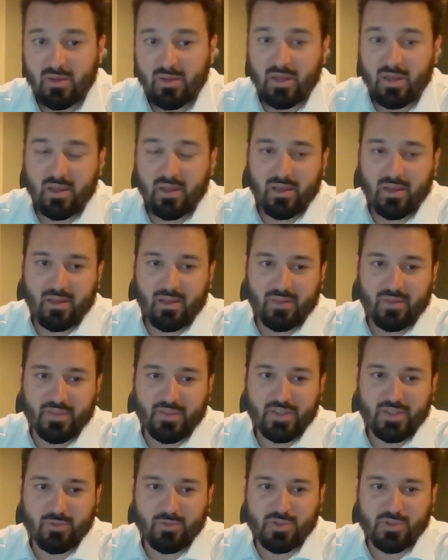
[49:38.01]
Well, I
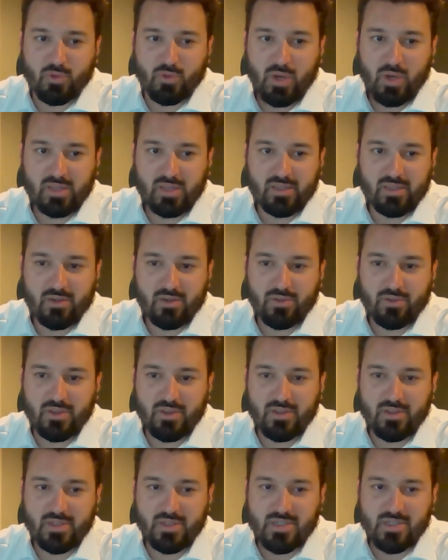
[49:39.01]
think it was quite literally
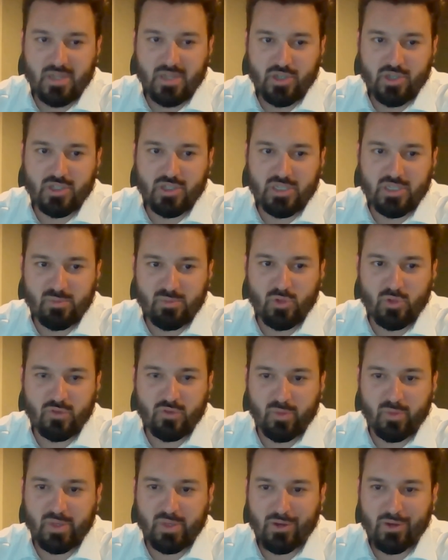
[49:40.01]
the decision to
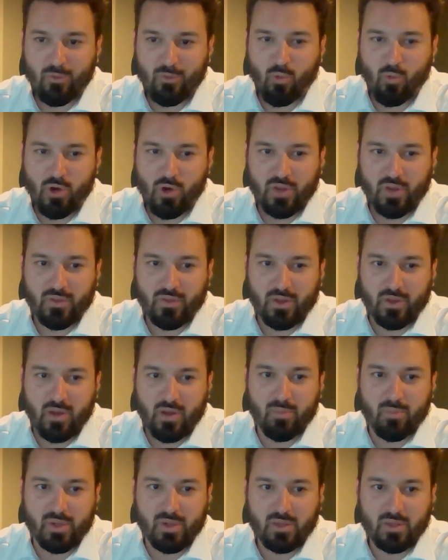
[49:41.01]
move up here and work at the
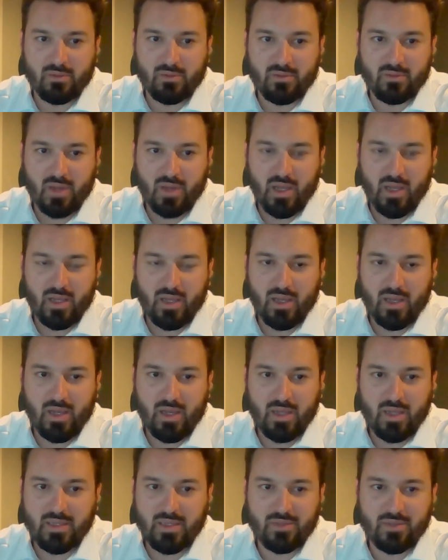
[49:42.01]
company.
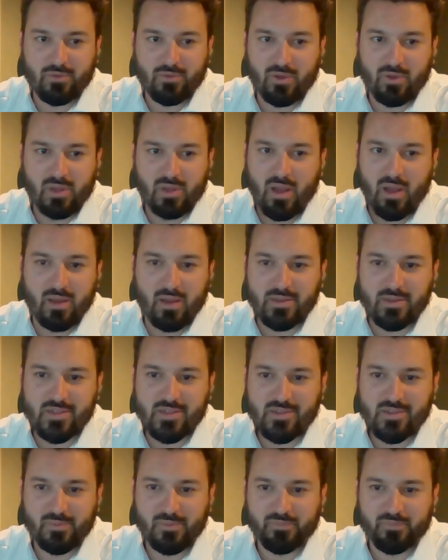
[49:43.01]
I didn't
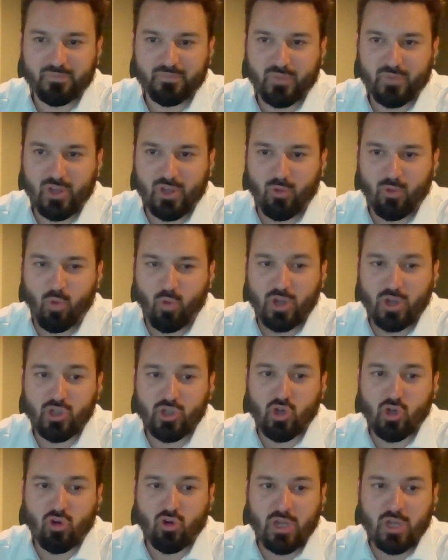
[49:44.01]
realize, what a
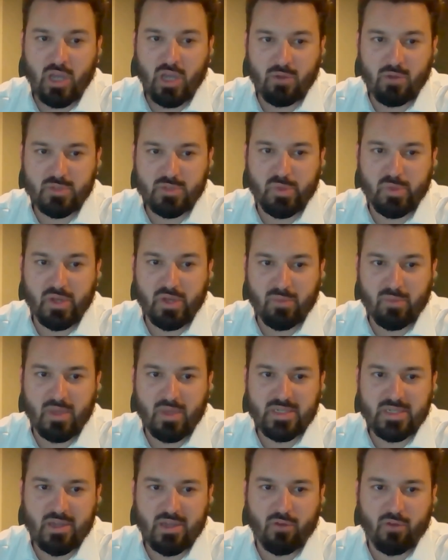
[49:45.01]
journey I was putting
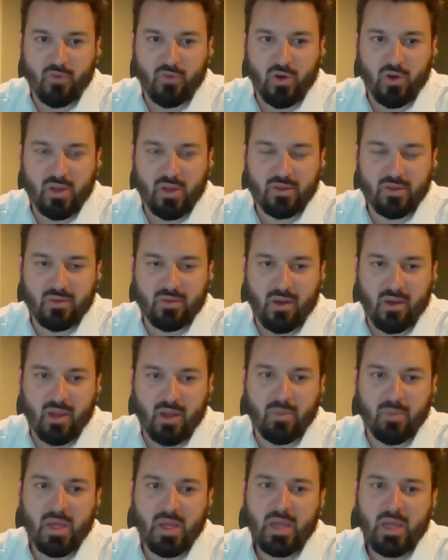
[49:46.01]
myself on at the
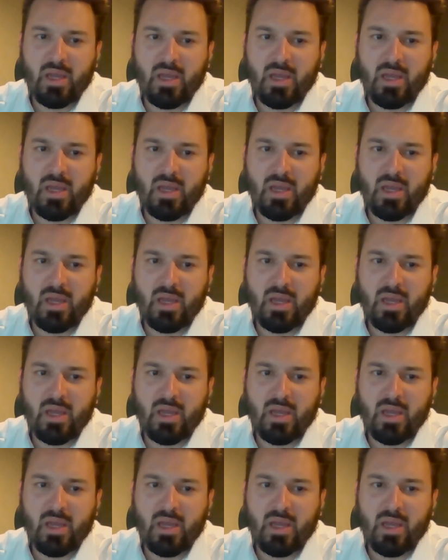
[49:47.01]
time.